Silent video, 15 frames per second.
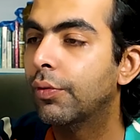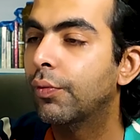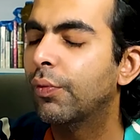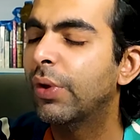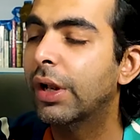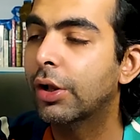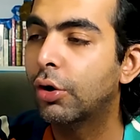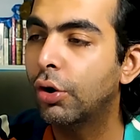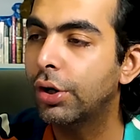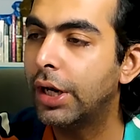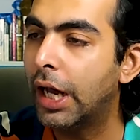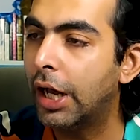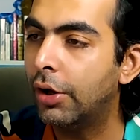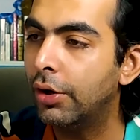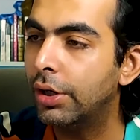We'll go
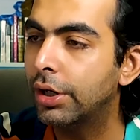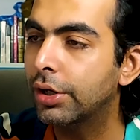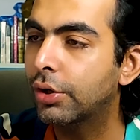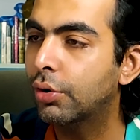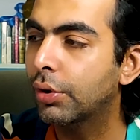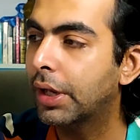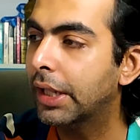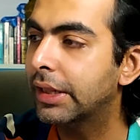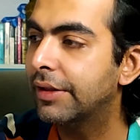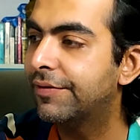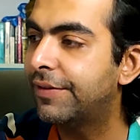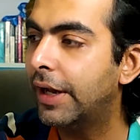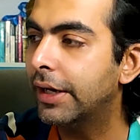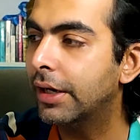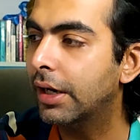down to get the
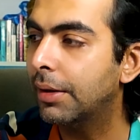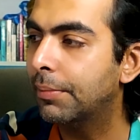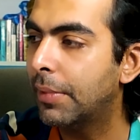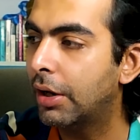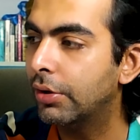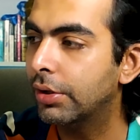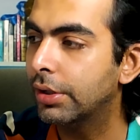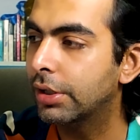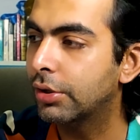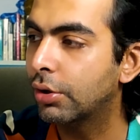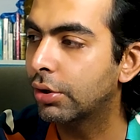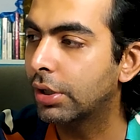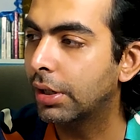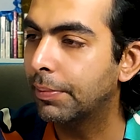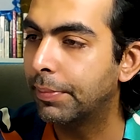final amount, the
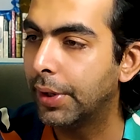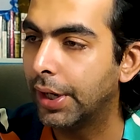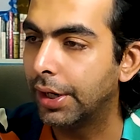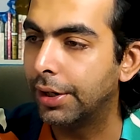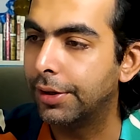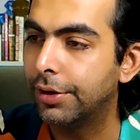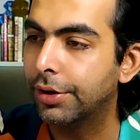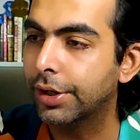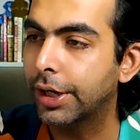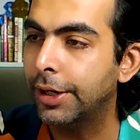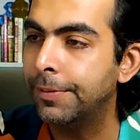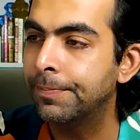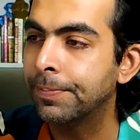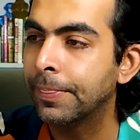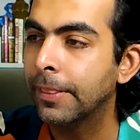total bill. Okay,
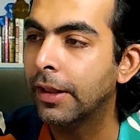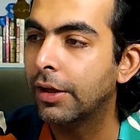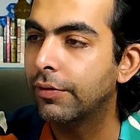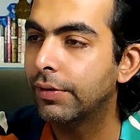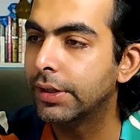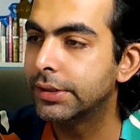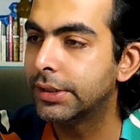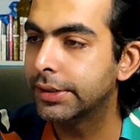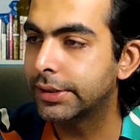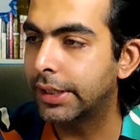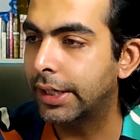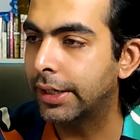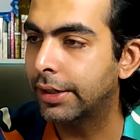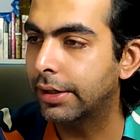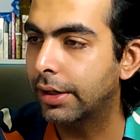we'll just
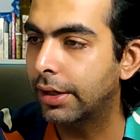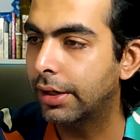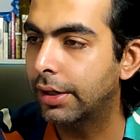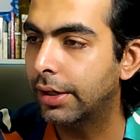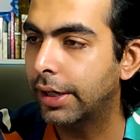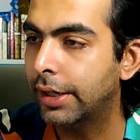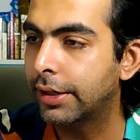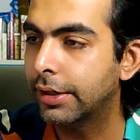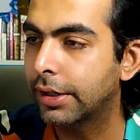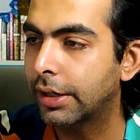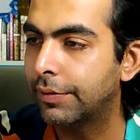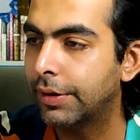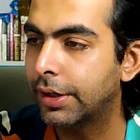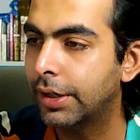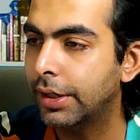enter
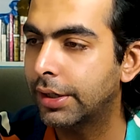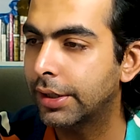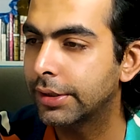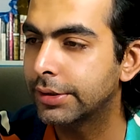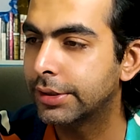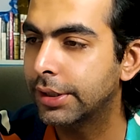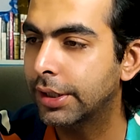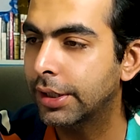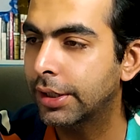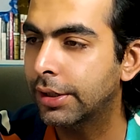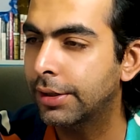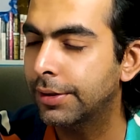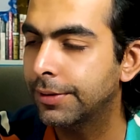our details here.